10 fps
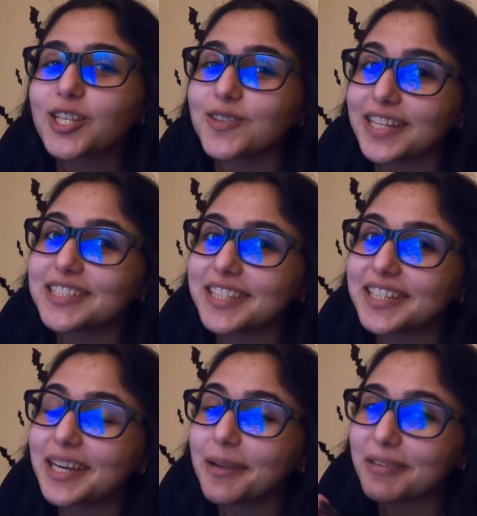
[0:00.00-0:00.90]
So that's
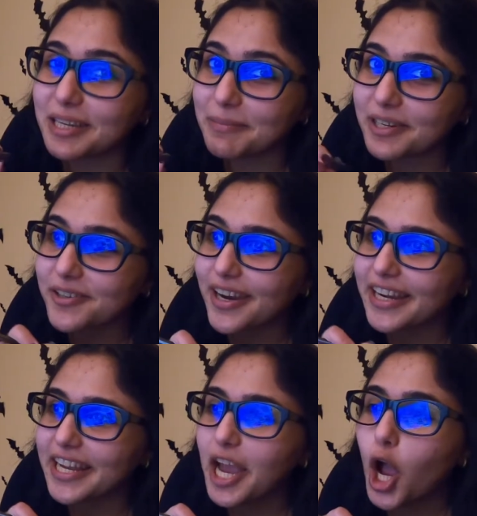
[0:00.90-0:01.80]
good. I'm getting better at
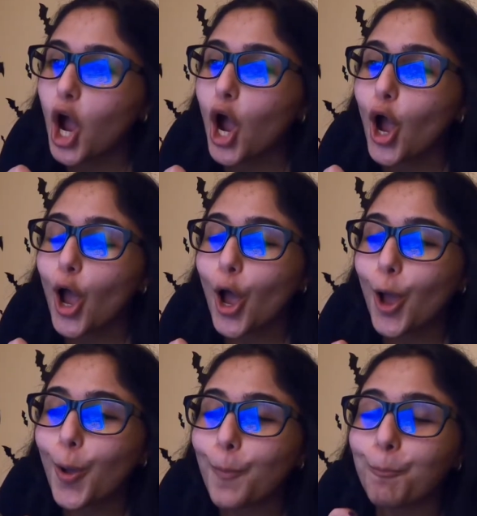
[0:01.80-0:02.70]
writing.
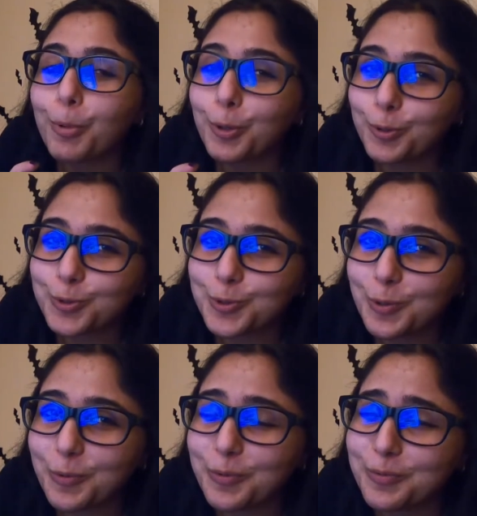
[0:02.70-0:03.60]
But
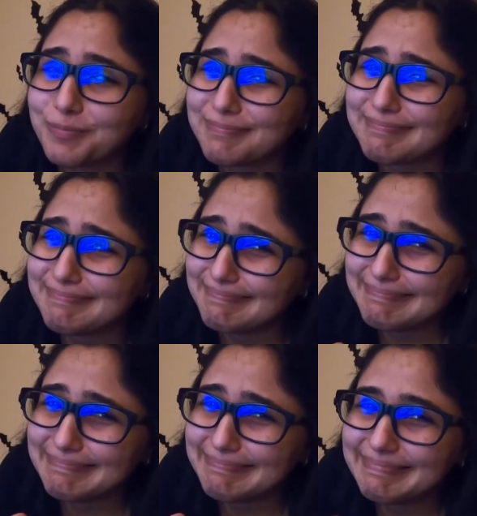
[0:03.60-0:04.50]
also
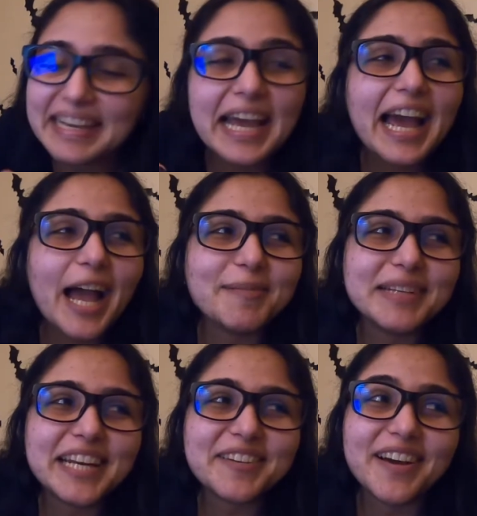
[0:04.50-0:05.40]
I
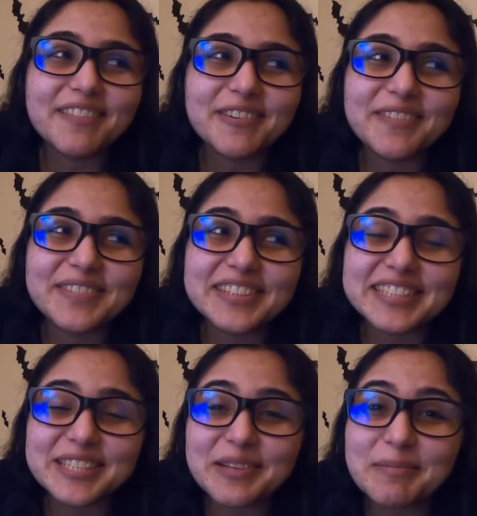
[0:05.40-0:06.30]
know everyone
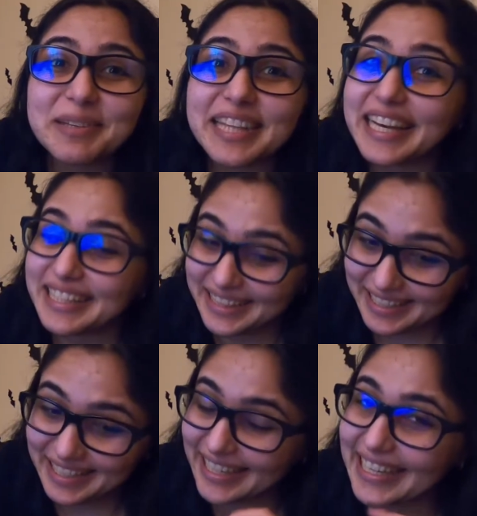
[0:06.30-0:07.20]
feels this way, but
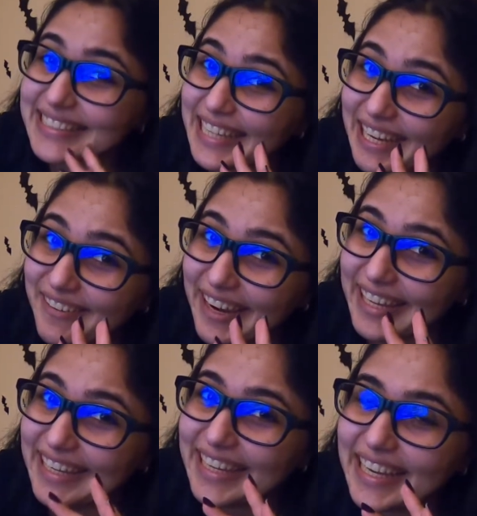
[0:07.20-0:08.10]
like it's not
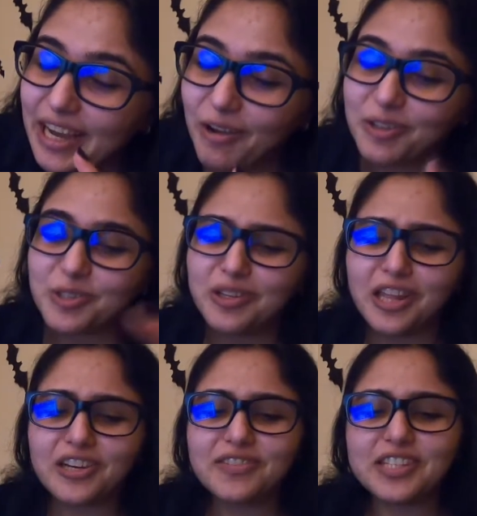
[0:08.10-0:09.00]
great. Also, a
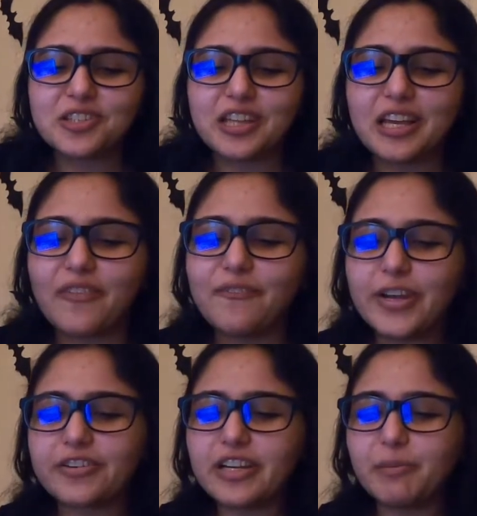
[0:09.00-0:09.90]
lot of these are like
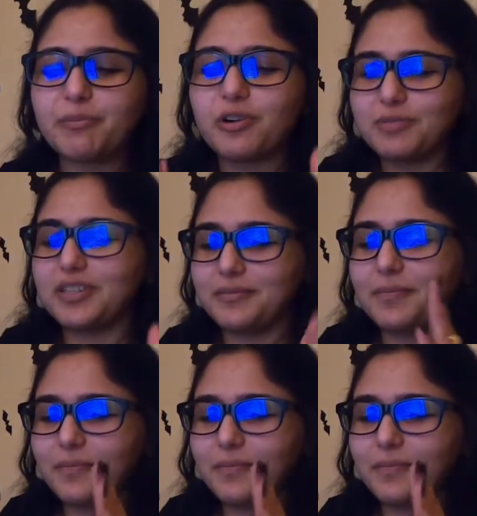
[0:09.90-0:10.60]
very abrupt.